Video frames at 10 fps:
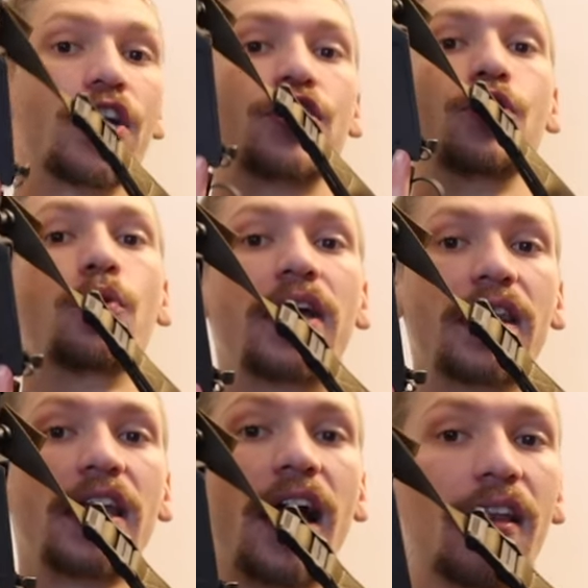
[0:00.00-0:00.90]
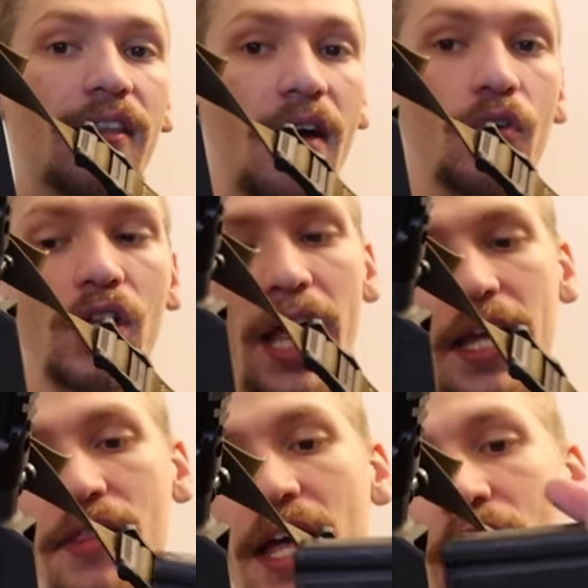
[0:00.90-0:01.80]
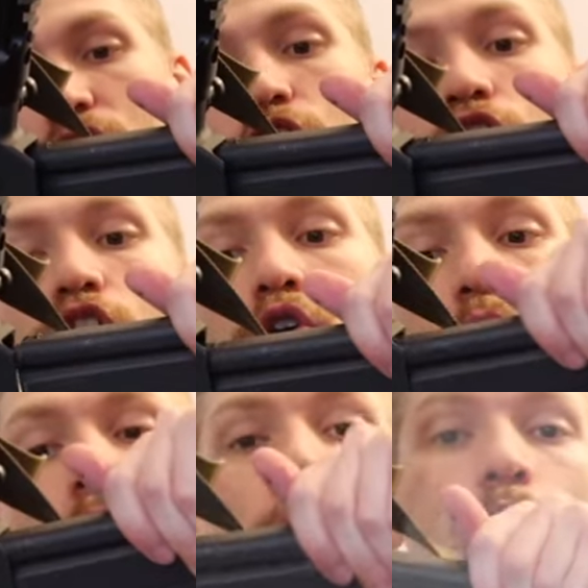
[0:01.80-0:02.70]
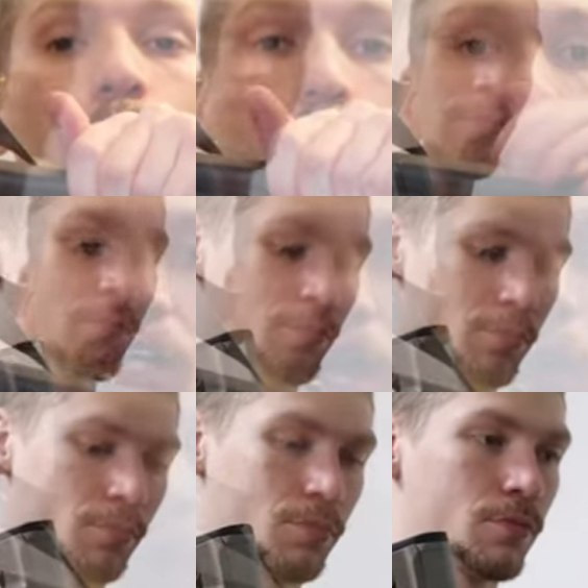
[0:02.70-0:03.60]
to get the gun leveled like this to reload.